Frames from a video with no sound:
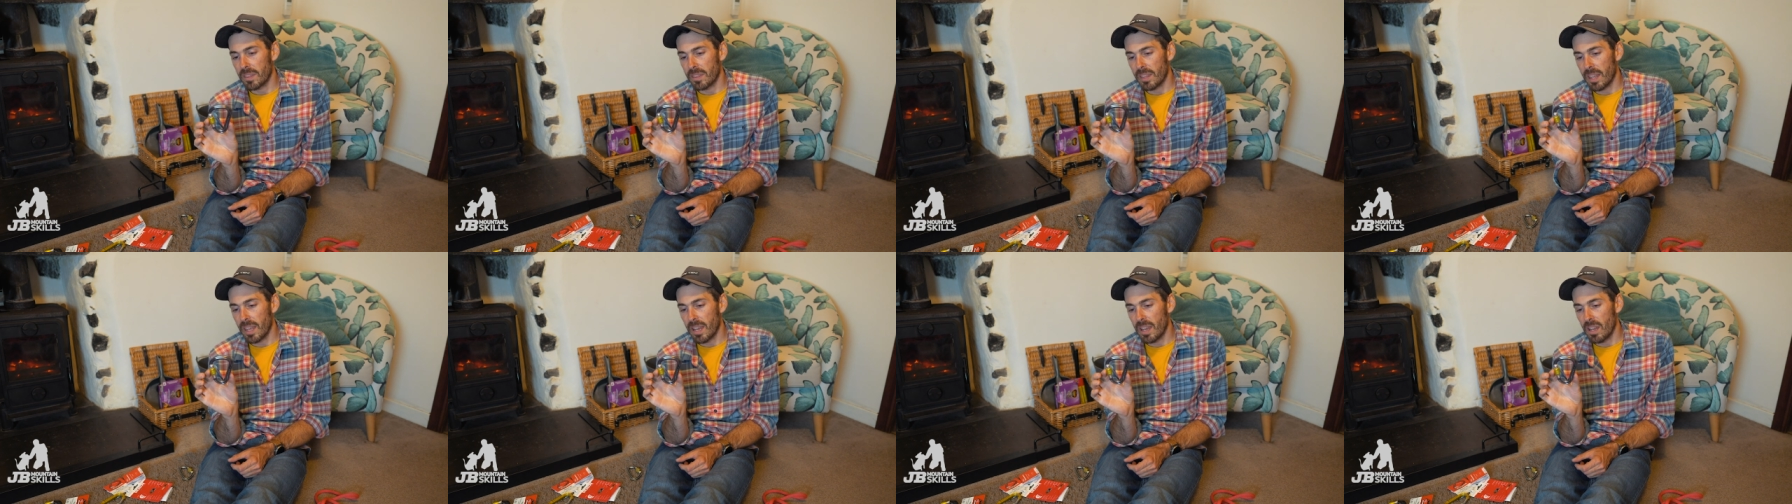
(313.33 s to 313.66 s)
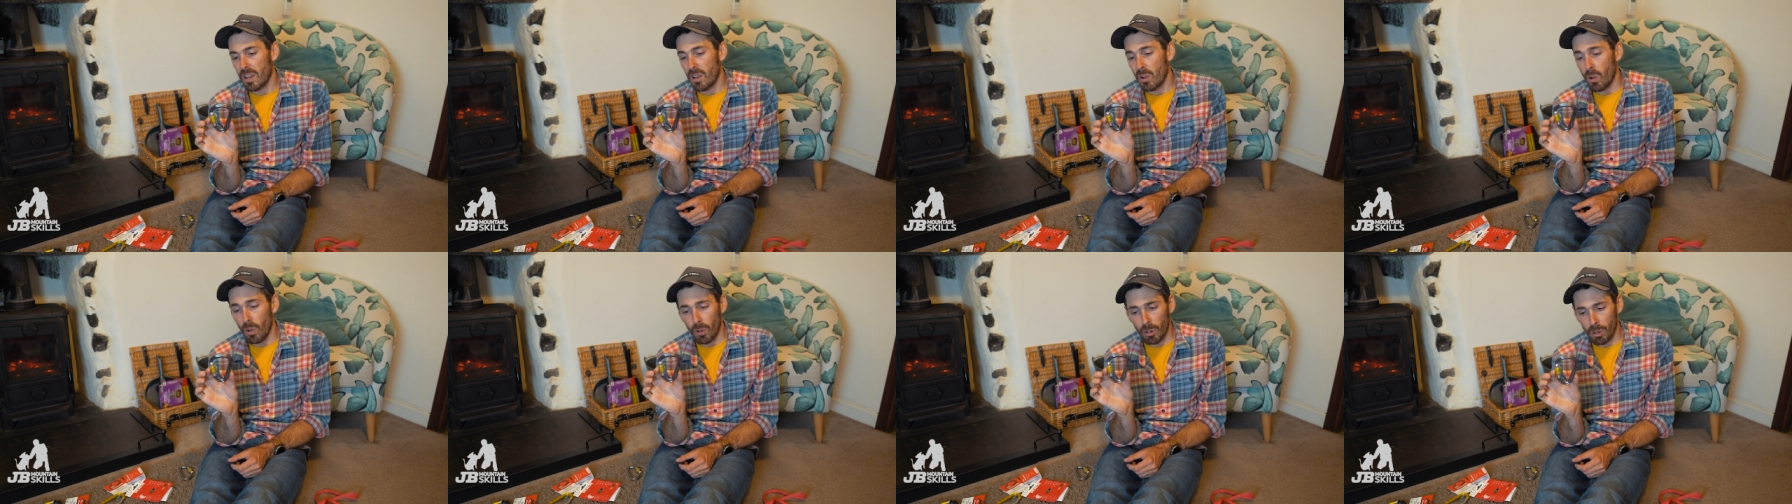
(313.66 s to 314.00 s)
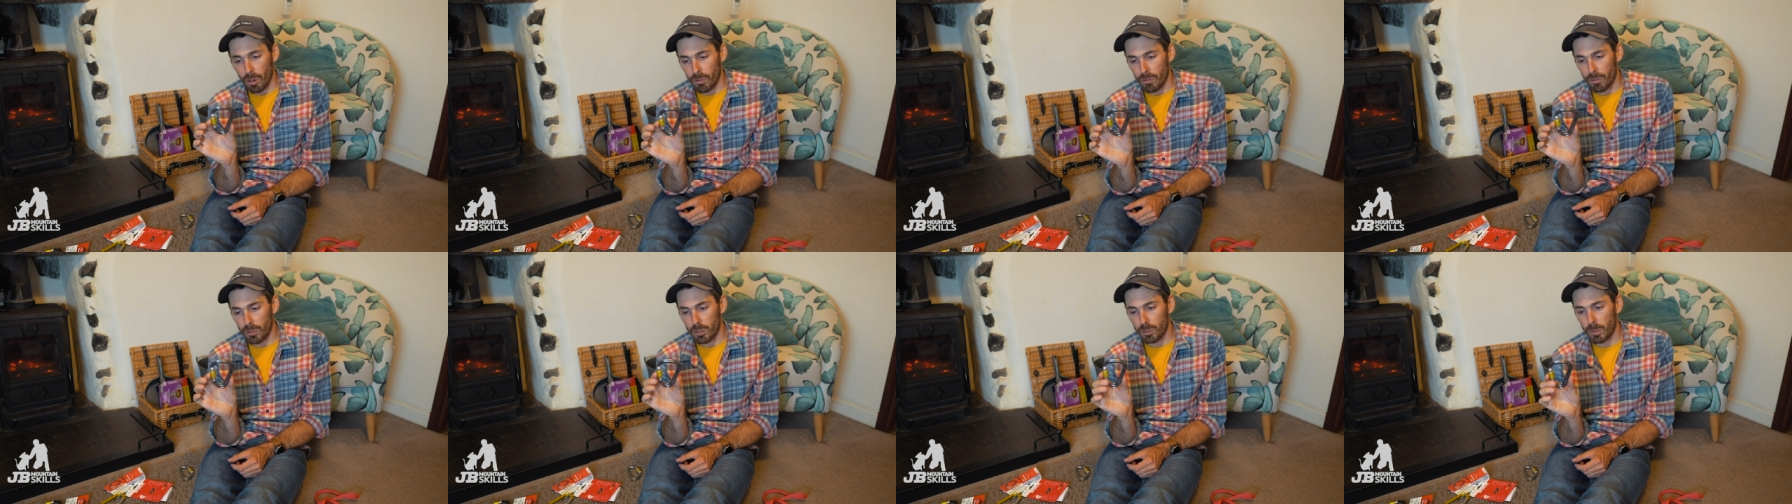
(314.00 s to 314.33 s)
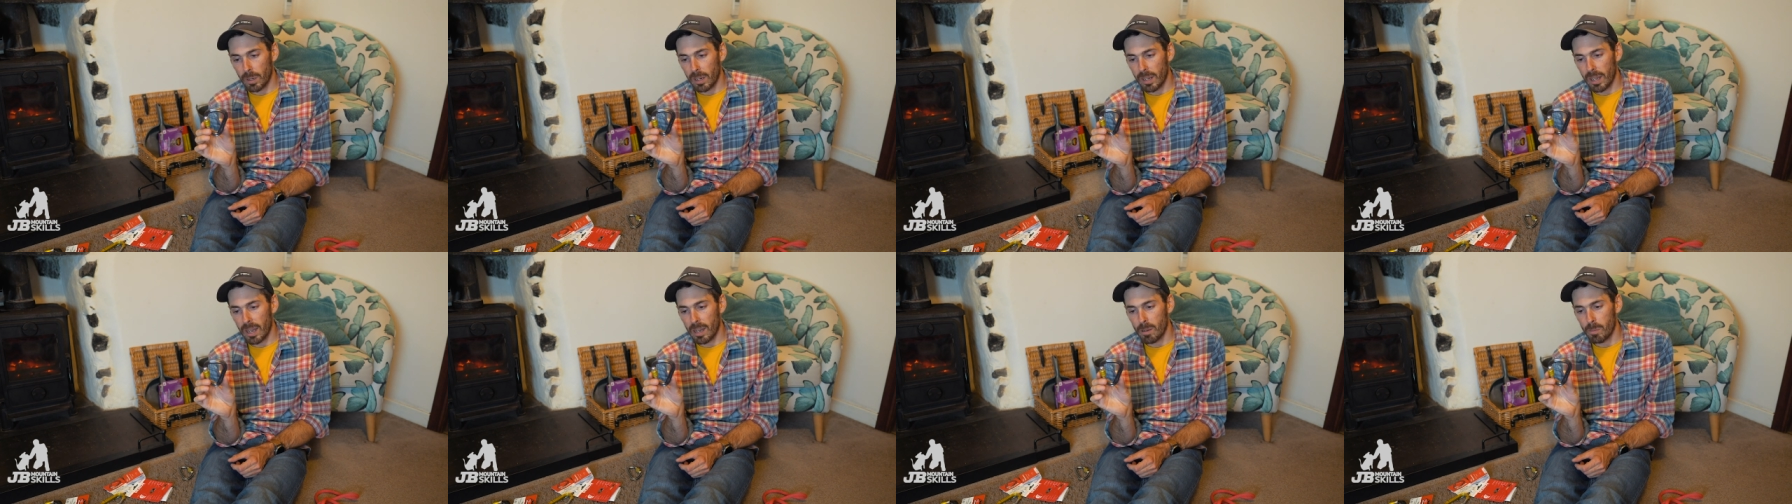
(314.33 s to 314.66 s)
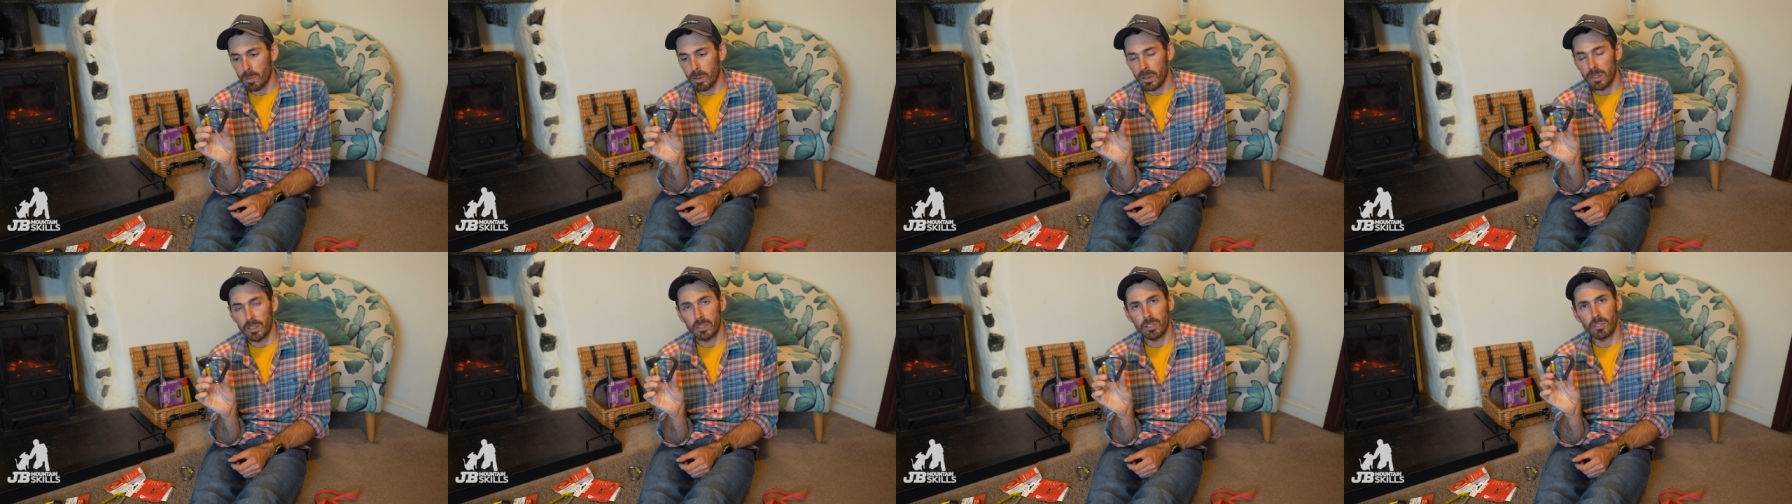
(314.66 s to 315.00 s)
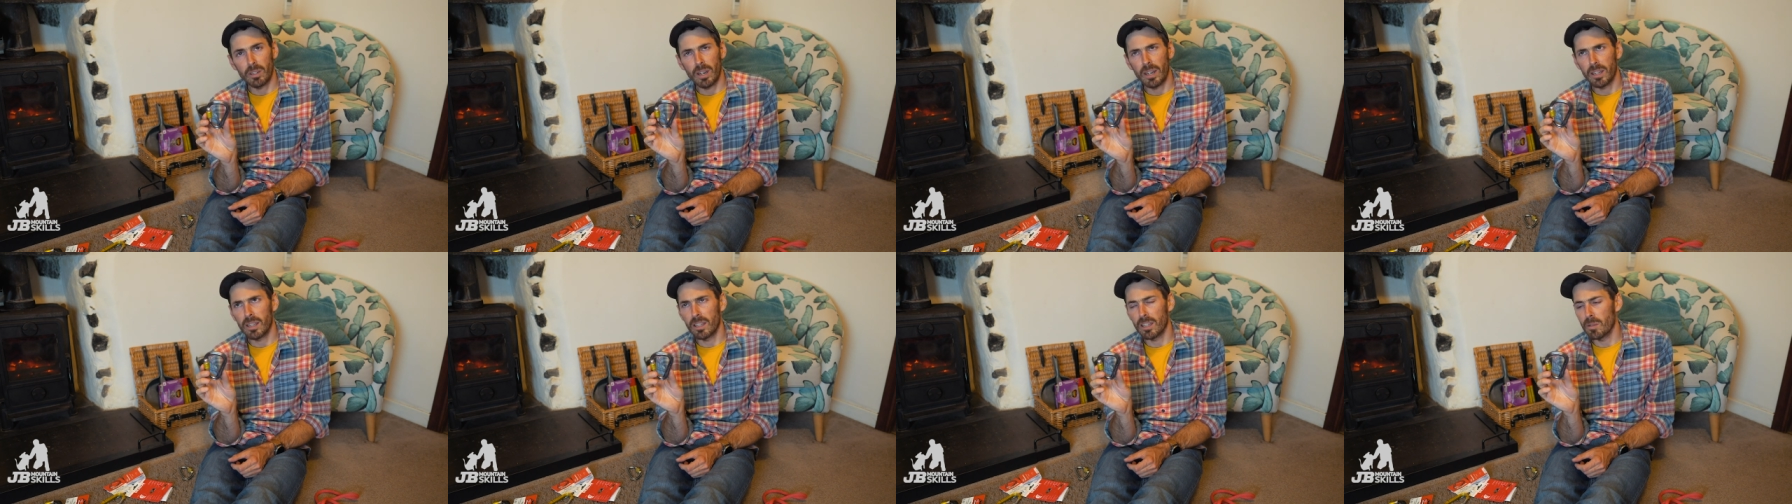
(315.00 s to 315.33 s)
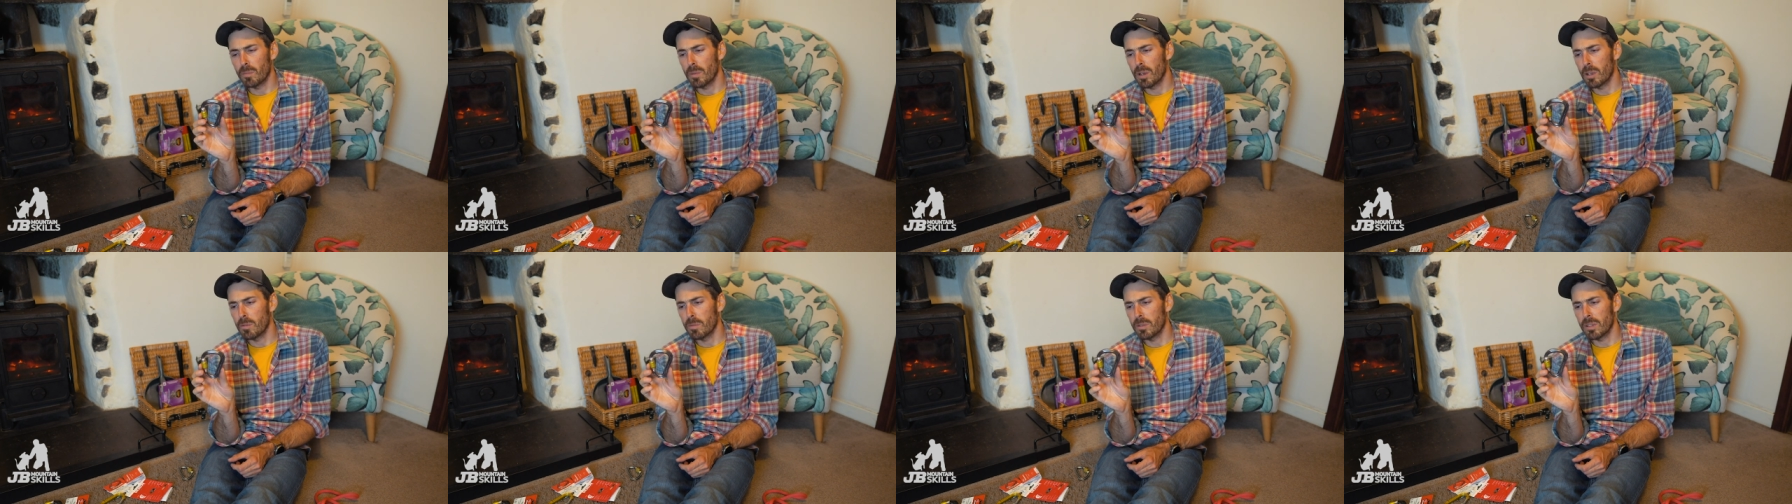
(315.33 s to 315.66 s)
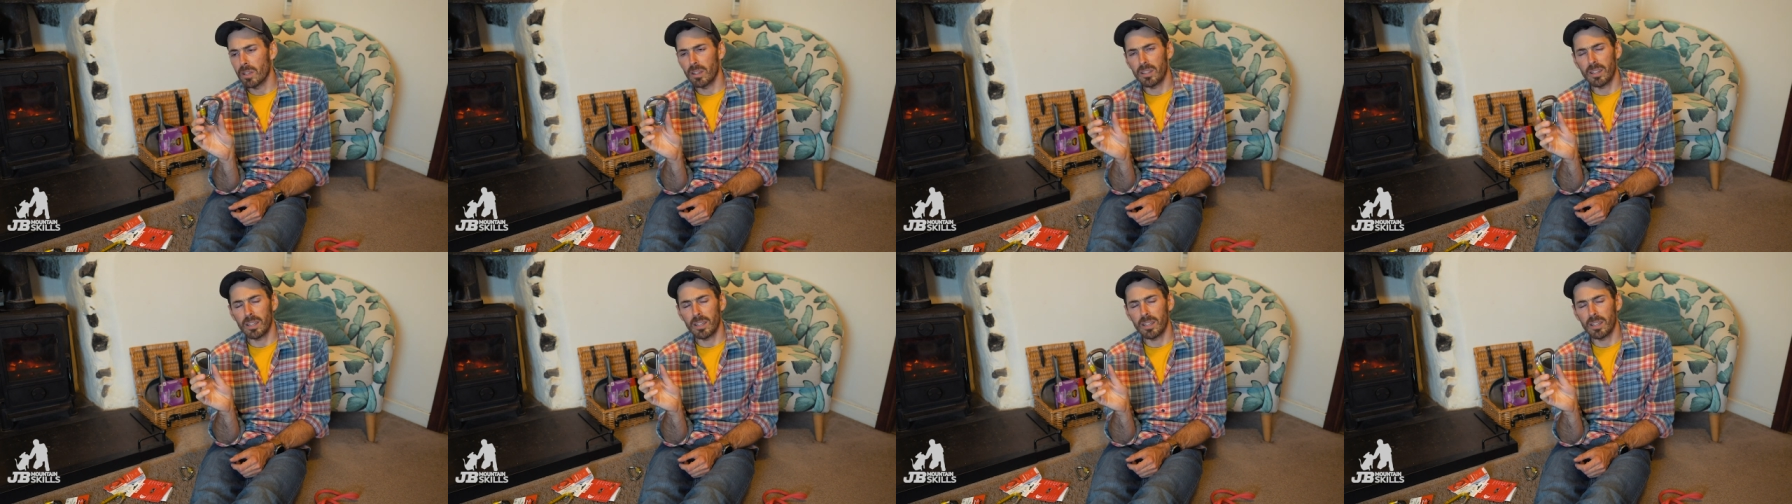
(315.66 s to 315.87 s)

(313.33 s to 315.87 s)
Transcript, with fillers: They're on offer as well at Alpine Trek at the moment,